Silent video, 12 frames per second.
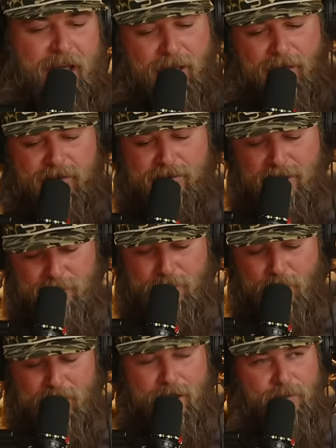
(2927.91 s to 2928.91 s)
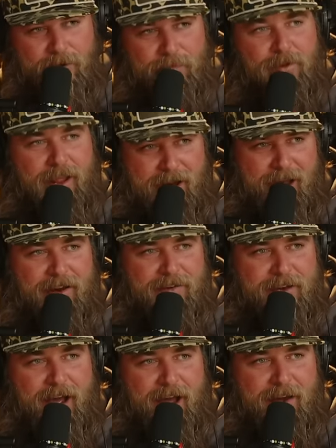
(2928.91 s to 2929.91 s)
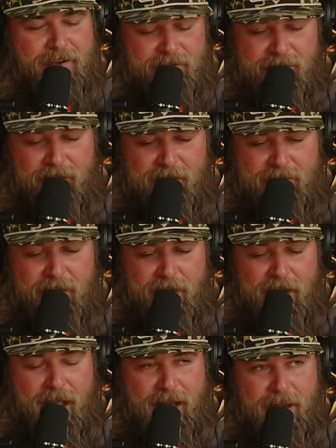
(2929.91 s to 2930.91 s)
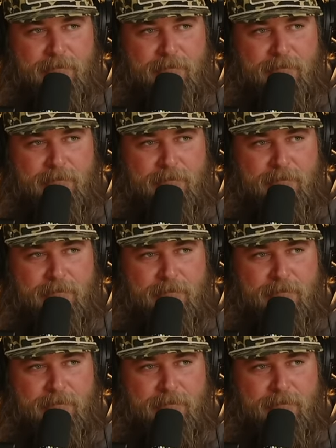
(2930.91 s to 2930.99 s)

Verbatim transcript: At some point, it would have bled out and died because, like I said, it had a